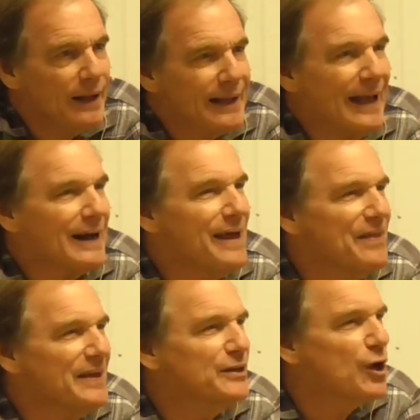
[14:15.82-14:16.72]
Can I
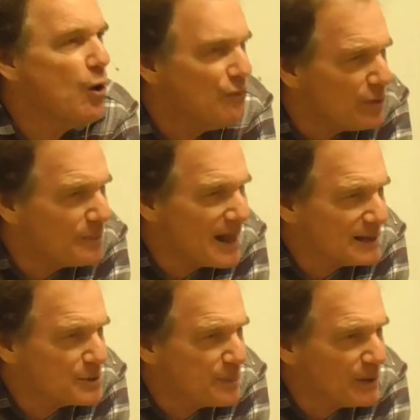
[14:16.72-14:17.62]
then go from that
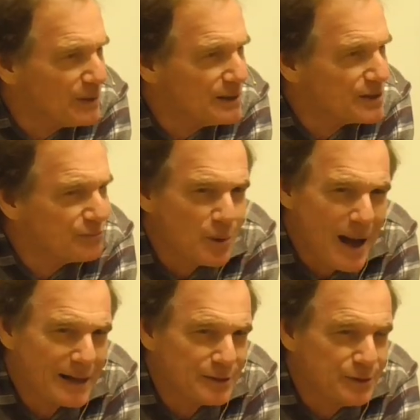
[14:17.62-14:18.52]
experience of
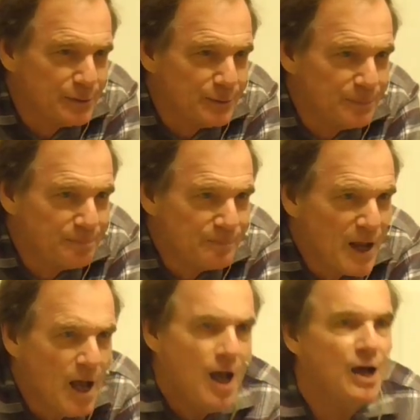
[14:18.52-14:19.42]
gratitude
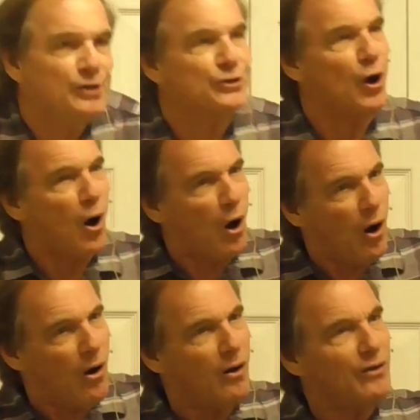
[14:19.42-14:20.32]
to
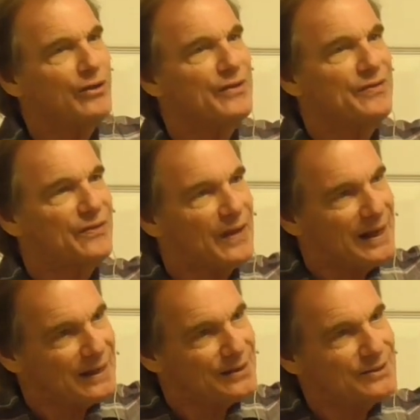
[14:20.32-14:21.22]
all the
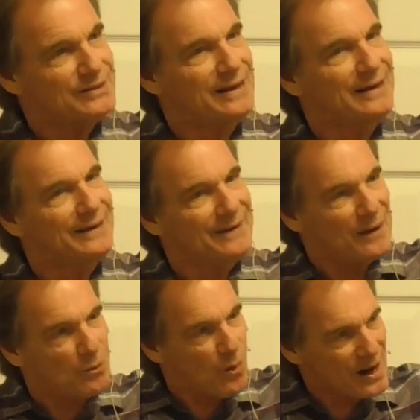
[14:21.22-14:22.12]
things that in
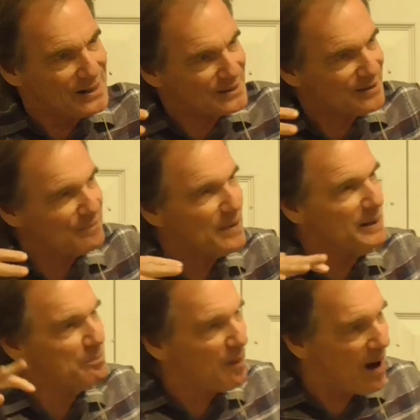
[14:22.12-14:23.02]
their ways have
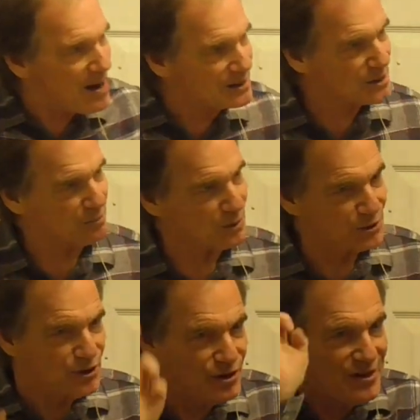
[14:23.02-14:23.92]
made possible
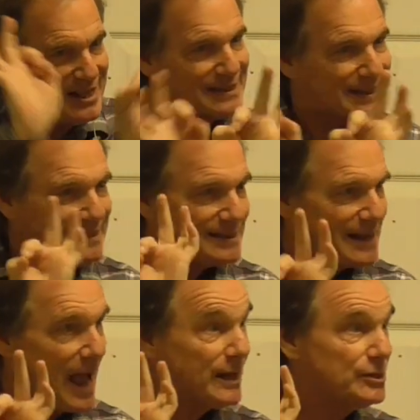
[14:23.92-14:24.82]
this
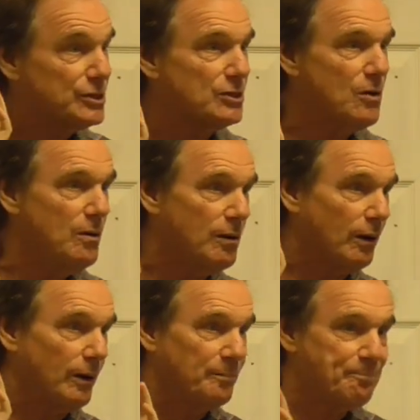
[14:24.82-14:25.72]
exact song?
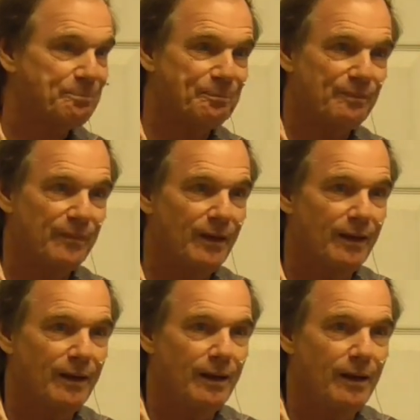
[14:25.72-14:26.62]

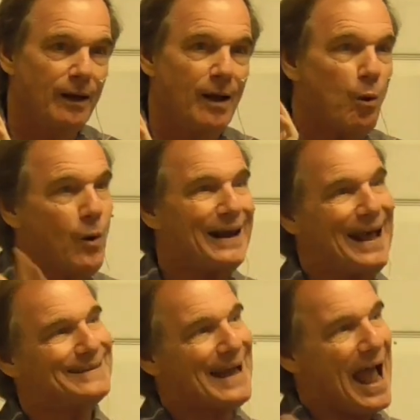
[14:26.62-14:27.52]
What
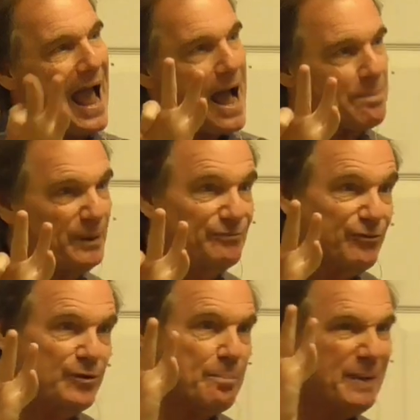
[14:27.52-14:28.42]
had to happen
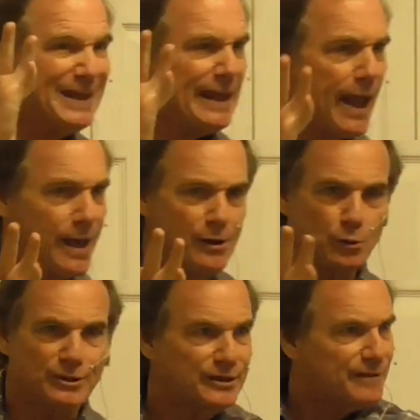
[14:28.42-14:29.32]
for the
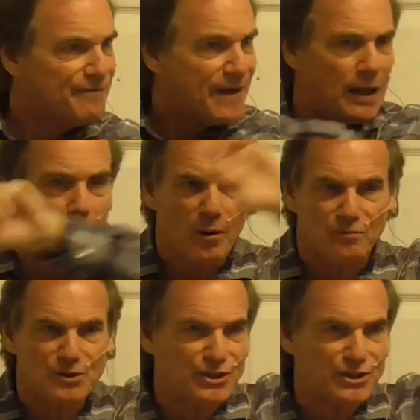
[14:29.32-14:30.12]
piano to develop over